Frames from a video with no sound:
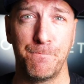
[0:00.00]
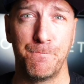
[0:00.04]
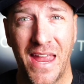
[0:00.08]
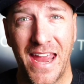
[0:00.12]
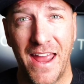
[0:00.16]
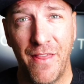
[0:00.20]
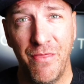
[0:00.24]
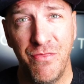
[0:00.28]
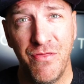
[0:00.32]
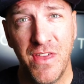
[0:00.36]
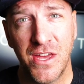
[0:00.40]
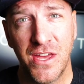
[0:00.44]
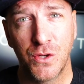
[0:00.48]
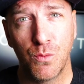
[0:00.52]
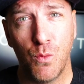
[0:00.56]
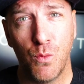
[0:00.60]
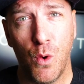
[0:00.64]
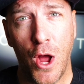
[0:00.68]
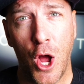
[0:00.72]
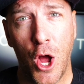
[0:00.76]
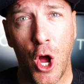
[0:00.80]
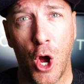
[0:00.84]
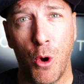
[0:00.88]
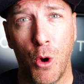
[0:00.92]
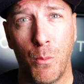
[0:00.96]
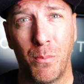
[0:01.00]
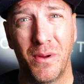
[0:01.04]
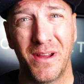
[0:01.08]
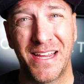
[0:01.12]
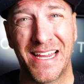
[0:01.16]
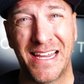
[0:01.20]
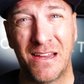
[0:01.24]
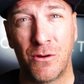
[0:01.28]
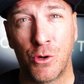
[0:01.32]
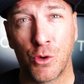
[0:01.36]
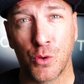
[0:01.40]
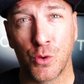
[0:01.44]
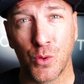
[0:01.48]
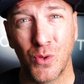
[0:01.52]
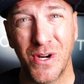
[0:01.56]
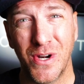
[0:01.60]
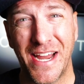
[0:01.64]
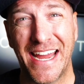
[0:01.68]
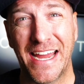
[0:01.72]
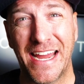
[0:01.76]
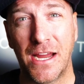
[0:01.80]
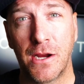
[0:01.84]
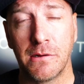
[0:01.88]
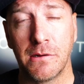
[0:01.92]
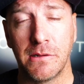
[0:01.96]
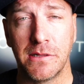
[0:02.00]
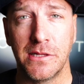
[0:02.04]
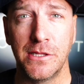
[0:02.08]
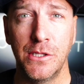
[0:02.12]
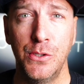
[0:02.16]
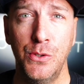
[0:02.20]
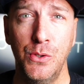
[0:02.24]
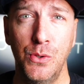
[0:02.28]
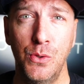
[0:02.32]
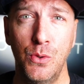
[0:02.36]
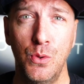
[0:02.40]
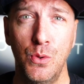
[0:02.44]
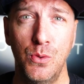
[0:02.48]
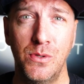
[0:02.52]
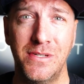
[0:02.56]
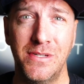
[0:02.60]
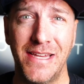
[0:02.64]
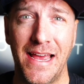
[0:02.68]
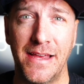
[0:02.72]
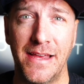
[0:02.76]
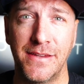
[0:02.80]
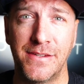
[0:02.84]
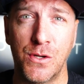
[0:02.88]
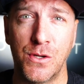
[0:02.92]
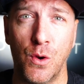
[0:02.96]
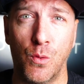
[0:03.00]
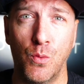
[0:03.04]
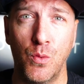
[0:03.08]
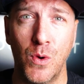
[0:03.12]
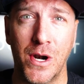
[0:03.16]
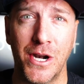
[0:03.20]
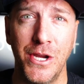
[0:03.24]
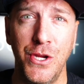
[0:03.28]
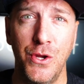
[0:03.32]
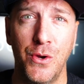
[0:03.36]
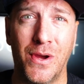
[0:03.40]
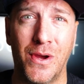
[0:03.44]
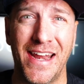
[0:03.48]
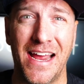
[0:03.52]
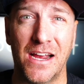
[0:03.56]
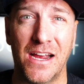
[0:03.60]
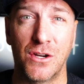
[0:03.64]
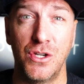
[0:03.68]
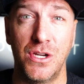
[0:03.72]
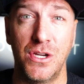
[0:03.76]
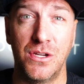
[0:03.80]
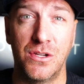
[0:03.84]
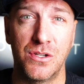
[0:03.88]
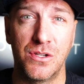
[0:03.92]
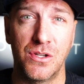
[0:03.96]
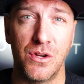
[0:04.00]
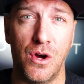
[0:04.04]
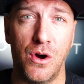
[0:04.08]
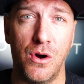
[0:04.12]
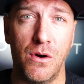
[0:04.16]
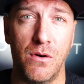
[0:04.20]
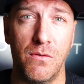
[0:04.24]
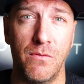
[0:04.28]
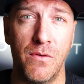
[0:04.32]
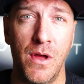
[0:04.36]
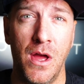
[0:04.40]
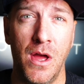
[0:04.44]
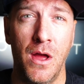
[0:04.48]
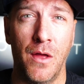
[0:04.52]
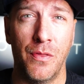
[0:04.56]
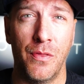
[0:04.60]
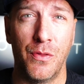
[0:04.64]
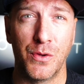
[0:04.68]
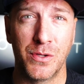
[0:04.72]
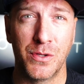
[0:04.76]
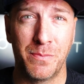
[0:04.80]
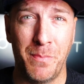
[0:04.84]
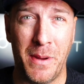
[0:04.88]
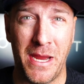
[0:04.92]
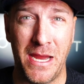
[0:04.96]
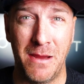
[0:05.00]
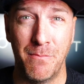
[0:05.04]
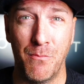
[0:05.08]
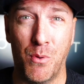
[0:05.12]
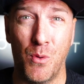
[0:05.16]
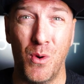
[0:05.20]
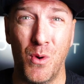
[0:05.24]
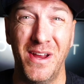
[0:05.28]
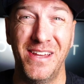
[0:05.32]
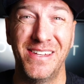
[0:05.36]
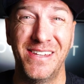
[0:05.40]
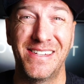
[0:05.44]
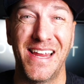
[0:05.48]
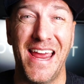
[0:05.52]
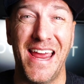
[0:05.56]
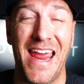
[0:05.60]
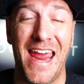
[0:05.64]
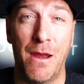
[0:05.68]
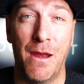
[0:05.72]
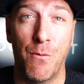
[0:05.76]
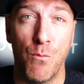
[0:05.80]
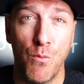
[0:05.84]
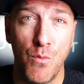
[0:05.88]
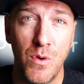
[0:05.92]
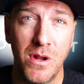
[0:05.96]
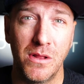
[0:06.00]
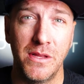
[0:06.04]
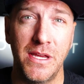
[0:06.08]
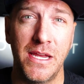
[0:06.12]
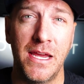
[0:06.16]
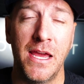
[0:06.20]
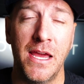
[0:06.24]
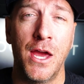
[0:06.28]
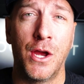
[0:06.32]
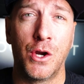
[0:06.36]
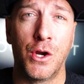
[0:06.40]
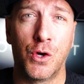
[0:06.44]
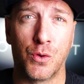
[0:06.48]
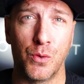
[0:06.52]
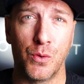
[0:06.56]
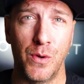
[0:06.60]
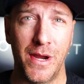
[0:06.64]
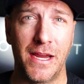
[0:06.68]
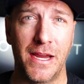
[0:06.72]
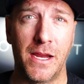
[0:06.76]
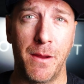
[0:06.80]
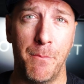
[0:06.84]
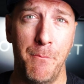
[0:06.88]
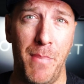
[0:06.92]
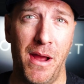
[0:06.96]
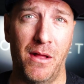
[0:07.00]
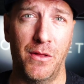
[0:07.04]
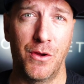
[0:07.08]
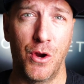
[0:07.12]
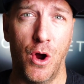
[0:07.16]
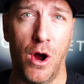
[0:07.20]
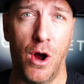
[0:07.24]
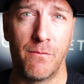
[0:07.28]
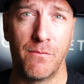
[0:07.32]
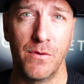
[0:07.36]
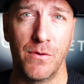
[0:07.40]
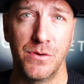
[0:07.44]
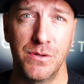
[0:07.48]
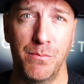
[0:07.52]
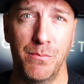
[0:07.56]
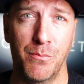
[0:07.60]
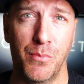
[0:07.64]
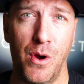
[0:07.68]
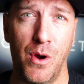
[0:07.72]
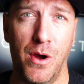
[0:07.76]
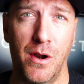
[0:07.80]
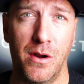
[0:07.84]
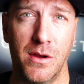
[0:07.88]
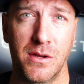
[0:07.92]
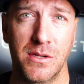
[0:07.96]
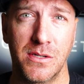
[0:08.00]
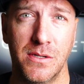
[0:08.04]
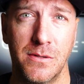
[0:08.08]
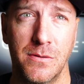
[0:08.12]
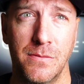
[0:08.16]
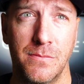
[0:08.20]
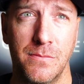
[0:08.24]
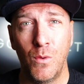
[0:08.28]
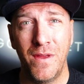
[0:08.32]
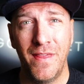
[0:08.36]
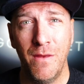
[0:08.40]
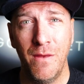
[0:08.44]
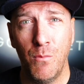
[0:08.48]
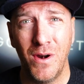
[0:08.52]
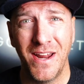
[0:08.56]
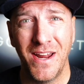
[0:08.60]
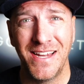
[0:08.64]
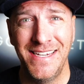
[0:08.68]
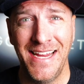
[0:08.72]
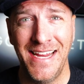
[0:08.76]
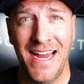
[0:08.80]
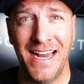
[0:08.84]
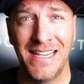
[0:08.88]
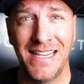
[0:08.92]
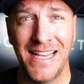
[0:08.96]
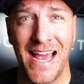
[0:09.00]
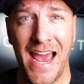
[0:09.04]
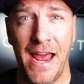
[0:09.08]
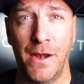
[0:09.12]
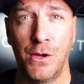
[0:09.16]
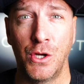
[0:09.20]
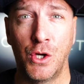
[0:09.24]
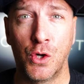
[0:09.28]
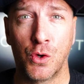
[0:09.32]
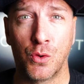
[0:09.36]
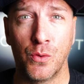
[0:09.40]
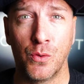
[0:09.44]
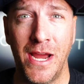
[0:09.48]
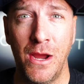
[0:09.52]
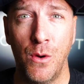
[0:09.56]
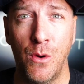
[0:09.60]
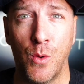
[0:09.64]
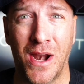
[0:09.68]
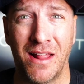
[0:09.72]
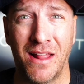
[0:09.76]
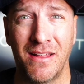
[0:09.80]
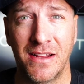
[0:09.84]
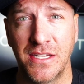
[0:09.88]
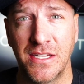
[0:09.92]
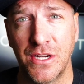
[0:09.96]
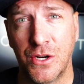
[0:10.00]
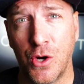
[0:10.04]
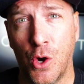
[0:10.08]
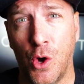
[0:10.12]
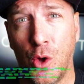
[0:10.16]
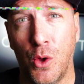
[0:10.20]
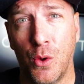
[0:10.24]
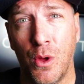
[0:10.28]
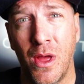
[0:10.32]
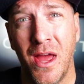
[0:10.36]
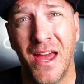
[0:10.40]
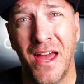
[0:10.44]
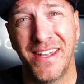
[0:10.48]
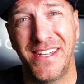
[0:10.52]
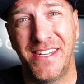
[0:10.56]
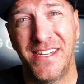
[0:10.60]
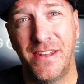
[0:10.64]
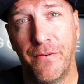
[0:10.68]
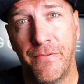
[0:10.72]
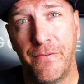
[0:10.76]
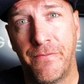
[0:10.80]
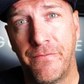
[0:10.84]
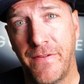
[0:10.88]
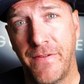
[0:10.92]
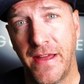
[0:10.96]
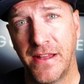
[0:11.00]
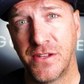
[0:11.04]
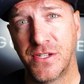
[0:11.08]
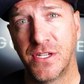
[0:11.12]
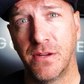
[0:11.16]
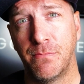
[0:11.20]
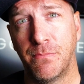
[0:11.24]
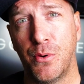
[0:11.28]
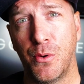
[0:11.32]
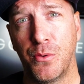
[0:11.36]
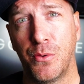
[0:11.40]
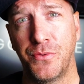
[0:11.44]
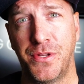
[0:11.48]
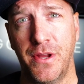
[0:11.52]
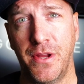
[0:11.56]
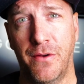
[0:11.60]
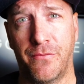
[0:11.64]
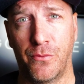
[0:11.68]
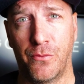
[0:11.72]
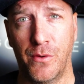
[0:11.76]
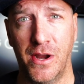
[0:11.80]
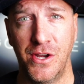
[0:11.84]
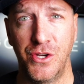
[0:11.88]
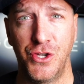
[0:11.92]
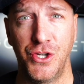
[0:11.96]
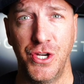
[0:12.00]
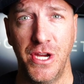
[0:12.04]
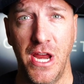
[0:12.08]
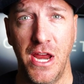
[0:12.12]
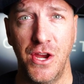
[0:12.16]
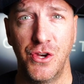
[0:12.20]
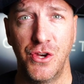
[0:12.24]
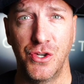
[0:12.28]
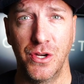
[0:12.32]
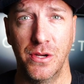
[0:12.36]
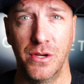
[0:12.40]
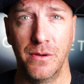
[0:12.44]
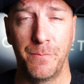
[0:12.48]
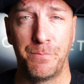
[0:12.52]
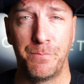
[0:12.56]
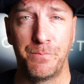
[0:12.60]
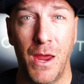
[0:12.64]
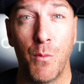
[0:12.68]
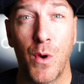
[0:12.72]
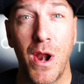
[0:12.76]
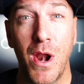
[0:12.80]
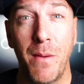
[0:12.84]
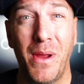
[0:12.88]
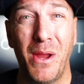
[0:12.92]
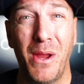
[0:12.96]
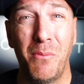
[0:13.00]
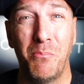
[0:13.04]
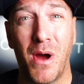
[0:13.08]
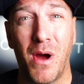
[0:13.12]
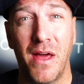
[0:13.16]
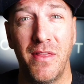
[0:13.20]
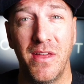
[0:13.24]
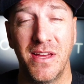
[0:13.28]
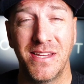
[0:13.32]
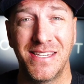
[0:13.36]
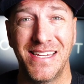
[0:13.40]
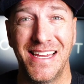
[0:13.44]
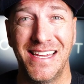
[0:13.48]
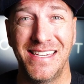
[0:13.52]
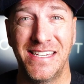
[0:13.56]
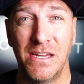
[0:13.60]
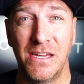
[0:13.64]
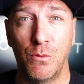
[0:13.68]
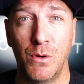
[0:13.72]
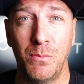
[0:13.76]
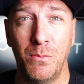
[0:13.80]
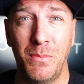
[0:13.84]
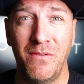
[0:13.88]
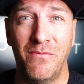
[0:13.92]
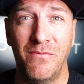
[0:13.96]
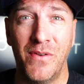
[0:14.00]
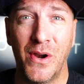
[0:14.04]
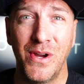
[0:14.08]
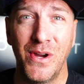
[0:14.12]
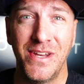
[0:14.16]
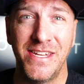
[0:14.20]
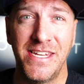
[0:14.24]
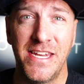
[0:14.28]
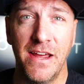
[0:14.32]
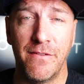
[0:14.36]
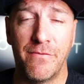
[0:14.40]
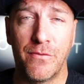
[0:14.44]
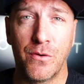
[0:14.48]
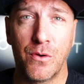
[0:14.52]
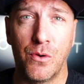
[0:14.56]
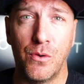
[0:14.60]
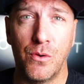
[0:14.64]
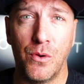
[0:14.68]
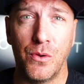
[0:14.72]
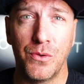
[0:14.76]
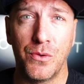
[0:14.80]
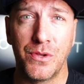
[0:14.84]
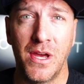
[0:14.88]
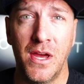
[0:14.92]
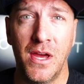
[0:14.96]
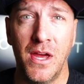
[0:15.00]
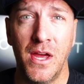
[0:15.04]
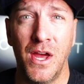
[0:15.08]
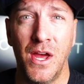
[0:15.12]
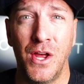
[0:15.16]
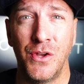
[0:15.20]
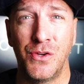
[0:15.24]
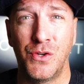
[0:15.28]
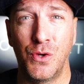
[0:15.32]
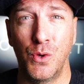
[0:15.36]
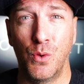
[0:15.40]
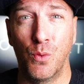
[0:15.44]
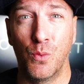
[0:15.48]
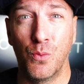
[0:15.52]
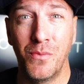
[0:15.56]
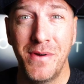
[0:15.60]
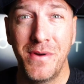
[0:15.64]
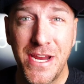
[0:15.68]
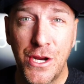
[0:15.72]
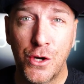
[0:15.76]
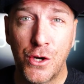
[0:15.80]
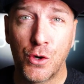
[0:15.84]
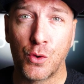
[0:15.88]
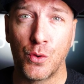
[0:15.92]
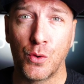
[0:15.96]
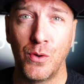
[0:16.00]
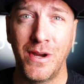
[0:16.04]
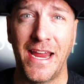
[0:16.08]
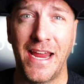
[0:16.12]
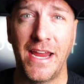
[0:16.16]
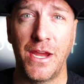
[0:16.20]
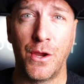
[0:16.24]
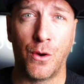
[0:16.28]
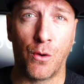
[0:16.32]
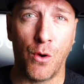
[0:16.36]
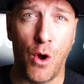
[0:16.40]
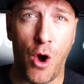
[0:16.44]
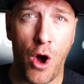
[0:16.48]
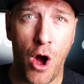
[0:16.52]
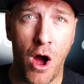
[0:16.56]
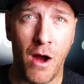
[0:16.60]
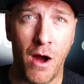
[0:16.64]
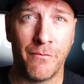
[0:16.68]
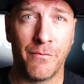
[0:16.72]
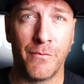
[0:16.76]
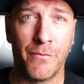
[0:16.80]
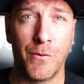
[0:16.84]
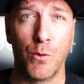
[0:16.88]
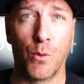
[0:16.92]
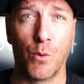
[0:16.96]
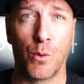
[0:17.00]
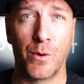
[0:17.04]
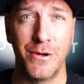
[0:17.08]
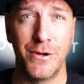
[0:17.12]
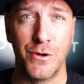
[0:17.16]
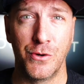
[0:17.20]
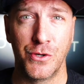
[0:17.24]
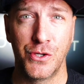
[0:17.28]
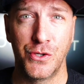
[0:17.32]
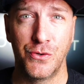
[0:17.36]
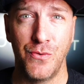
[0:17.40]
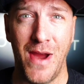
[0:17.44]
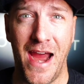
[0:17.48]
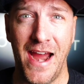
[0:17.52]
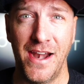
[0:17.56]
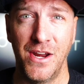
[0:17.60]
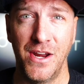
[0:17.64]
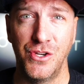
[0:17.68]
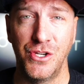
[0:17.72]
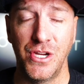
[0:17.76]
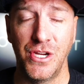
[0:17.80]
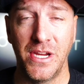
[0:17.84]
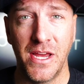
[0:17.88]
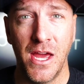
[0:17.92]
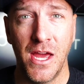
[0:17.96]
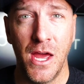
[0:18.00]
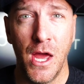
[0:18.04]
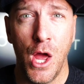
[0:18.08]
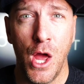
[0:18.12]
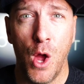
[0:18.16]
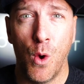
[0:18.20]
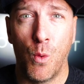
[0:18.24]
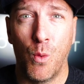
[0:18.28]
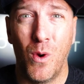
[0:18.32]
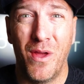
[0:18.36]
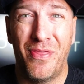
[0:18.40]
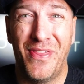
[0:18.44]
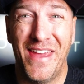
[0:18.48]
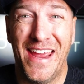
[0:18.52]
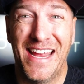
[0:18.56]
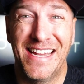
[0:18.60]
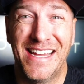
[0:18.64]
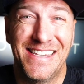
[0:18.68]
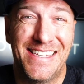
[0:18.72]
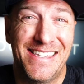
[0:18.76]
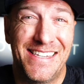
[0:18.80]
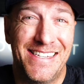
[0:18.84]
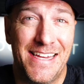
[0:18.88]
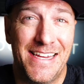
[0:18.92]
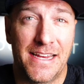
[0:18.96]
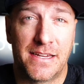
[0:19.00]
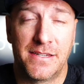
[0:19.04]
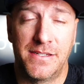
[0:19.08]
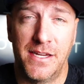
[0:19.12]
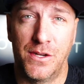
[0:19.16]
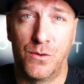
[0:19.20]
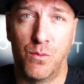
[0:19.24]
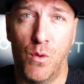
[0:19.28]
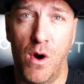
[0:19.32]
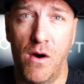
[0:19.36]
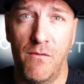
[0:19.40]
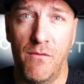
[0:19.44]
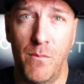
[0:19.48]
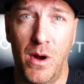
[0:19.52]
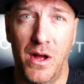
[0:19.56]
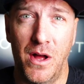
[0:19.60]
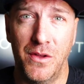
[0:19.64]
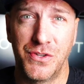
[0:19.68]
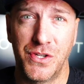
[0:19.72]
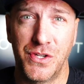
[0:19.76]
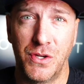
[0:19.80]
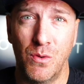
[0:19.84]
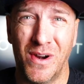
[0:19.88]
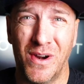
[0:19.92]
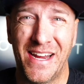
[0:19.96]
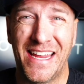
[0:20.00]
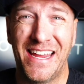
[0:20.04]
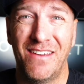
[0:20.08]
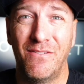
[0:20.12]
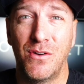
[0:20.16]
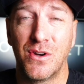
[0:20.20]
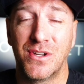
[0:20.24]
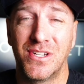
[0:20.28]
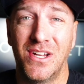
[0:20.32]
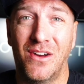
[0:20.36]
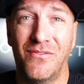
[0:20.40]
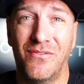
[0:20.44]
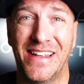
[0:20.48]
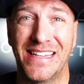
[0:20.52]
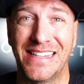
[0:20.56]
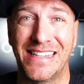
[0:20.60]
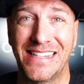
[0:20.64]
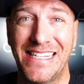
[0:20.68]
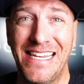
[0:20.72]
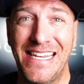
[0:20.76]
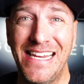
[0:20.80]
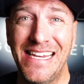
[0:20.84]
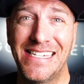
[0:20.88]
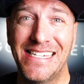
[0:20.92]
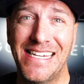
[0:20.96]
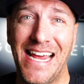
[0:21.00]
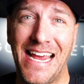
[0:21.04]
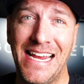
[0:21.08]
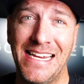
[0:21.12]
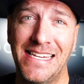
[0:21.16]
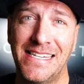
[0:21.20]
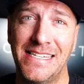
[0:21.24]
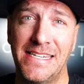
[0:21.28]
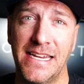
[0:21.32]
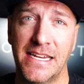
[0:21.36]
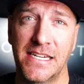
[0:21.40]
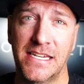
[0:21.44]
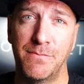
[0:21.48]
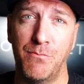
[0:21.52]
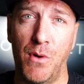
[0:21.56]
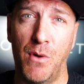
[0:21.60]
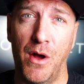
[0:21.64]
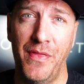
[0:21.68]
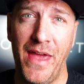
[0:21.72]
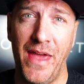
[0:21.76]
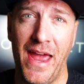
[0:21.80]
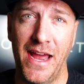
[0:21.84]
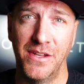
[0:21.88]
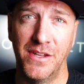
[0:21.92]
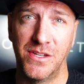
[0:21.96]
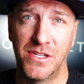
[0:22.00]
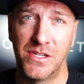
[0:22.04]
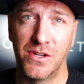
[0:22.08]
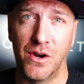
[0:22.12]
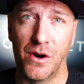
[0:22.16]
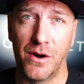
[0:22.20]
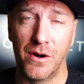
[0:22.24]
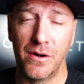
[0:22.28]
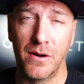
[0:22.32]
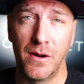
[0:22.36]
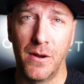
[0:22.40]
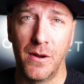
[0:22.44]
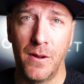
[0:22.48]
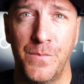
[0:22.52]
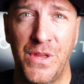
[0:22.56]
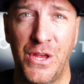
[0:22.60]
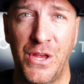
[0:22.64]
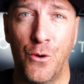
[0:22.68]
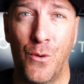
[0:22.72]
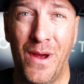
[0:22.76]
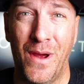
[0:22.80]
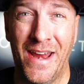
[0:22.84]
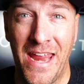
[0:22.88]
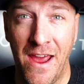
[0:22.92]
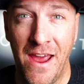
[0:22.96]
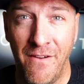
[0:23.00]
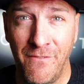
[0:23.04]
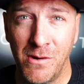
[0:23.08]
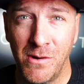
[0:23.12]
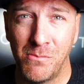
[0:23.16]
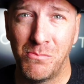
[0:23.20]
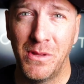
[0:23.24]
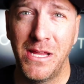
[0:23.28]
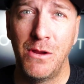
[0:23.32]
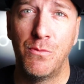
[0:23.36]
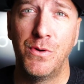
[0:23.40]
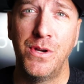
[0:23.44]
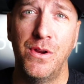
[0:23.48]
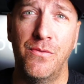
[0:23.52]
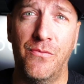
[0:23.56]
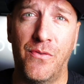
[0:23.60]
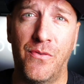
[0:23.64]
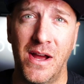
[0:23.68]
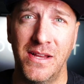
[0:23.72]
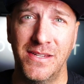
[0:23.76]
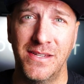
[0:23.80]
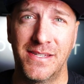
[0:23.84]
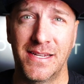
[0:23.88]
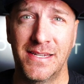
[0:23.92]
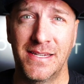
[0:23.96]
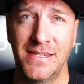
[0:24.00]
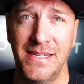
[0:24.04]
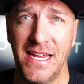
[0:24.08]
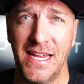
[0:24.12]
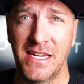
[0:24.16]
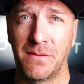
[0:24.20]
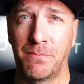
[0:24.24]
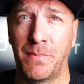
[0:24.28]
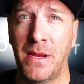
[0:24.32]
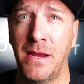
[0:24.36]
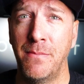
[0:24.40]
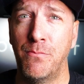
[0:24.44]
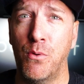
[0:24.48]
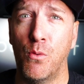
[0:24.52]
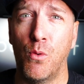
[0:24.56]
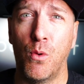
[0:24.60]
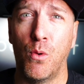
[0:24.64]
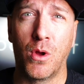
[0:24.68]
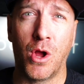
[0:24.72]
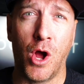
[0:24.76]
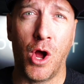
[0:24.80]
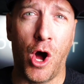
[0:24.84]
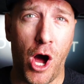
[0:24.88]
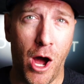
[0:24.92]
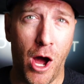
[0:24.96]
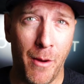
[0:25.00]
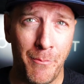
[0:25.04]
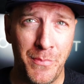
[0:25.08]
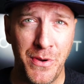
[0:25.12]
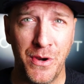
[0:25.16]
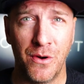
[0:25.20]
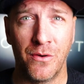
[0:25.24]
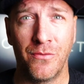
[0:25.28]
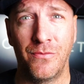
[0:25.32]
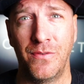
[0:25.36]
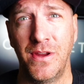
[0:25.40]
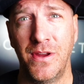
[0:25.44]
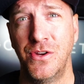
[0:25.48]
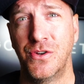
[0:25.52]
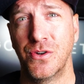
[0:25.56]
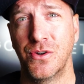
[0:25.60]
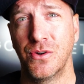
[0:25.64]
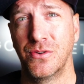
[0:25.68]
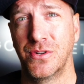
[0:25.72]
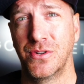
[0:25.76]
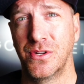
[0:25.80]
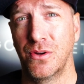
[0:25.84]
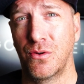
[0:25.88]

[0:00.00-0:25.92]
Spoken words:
And this will help create clues as to where you can actually solve those pain points and really create compelling offers and products. We then want to take that and create what I like to call defensible differentiation. And what I mean by this is it would be very difficult to recreate your offer or your strategy within 6 to 12 months. You want to give yourself at least a 6-month head start. Inevitably, when you find success, people will copy your features,